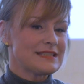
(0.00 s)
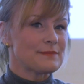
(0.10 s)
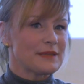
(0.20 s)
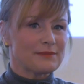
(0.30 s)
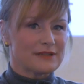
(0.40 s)

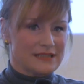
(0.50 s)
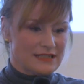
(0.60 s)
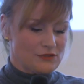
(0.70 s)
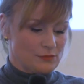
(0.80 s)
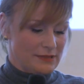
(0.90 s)
people
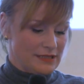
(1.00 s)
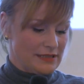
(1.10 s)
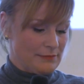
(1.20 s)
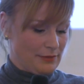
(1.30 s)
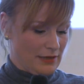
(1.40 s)
need to
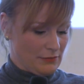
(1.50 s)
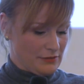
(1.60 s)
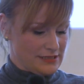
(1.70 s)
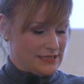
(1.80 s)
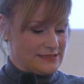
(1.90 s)
be
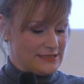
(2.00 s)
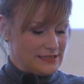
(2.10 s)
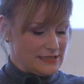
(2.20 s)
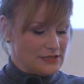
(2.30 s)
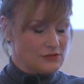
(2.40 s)
empowered, and they
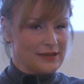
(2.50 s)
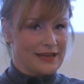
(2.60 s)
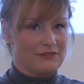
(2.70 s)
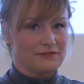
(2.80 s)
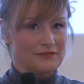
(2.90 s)
need to
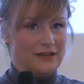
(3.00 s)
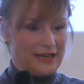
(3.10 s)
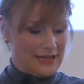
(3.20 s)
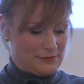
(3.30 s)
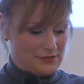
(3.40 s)
have
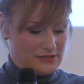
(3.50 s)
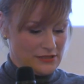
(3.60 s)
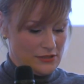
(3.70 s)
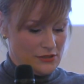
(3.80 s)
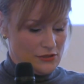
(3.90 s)
hybrid
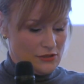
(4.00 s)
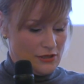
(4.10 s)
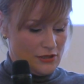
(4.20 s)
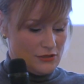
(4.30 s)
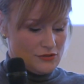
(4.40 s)

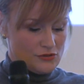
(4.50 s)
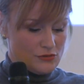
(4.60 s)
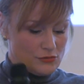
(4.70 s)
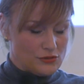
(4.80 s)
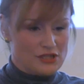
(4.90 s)

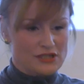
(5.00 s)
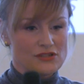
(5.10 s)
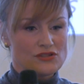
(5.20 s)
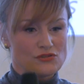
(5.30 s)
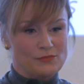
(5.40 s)

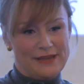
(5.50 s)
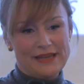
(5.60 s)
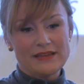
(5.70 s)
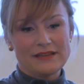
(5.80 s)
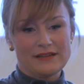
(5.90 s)
solutions to
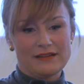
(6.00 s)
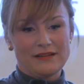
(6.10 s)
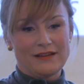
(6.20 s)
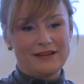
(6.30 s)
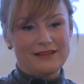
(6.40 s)
make
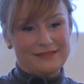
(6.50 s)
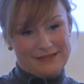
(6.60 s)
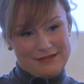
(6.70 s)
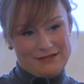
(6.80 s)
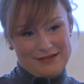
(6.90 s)

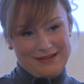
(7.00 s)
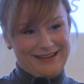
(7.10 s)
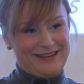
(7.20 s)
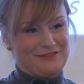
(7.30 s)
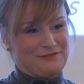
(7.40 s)
their
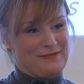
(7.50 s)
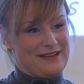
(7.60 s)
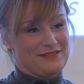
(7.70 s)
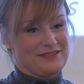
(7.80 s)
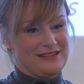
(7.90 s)
life
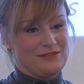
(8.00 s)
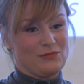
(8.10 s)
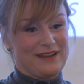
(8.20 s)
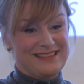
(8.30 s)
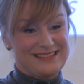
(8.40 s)
better in a
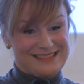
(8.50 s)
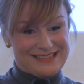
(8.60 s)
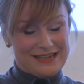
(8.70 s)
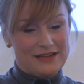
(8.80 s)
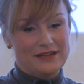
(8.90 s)
way that
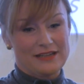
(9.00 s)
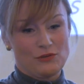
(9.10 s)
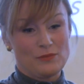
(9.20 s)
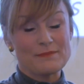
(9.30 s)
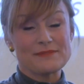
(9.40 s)
they are
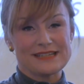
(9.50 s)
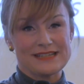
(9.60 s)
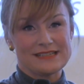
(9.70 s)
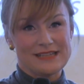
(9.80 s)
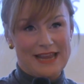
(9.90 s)
equipped
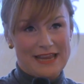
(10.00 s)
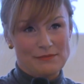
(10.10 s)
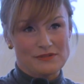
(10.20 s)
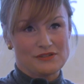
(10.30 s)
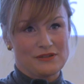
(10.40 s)
and
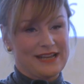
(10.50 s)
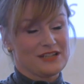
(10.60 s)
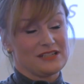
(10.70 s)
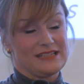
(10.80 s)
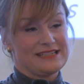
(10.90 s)
enabled to
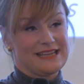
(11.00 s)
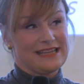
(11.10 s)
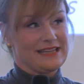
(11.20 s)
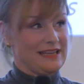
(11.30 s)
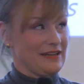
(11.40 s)
actually
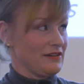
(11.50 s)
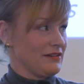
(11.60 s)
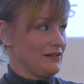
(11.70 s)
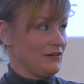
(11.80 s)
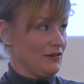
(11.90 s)
take
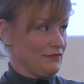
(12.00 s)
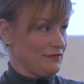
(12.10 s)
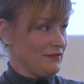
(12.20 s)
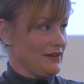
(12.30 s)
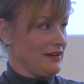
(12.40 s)
care
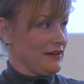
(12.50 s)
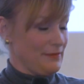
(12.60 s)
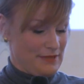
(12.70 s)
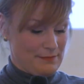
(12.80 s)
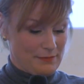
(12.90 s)
of
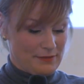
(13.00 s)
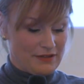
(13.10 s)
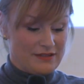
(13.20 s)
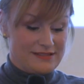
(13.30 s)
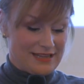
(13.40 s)
people,
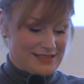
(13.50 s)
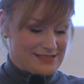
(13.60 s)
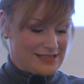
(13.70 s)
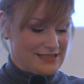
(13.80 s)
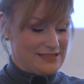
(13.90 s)
because
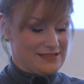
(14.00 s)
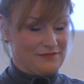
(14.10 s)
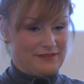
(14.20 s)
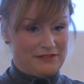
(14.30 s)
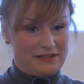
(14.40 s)
as said, it's
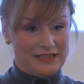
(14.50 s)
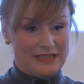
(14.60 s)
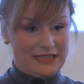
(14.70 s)
a very